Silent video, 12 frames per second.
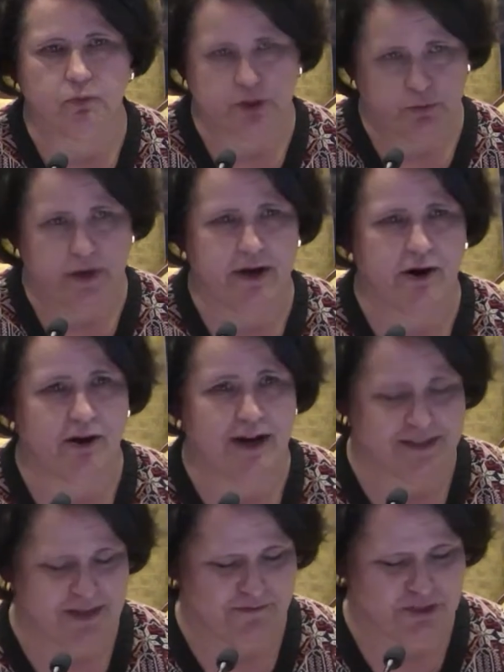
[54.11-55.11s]
which we are
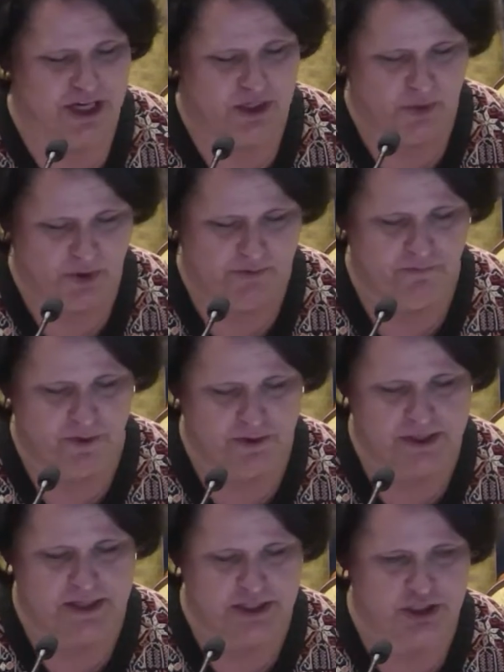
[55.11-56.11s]
as of January
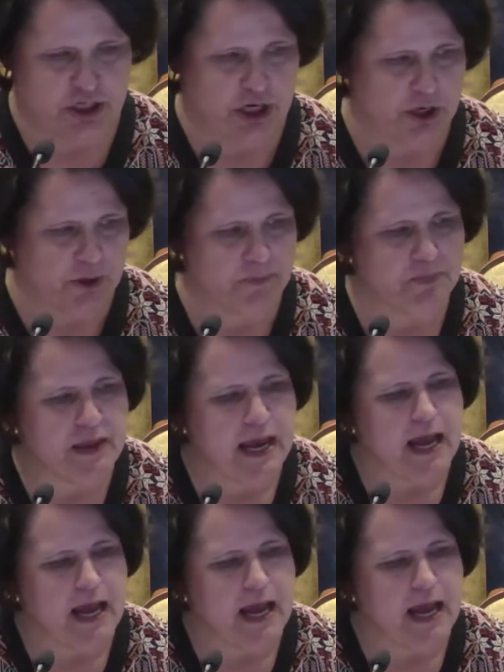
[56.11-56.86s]
1st this year.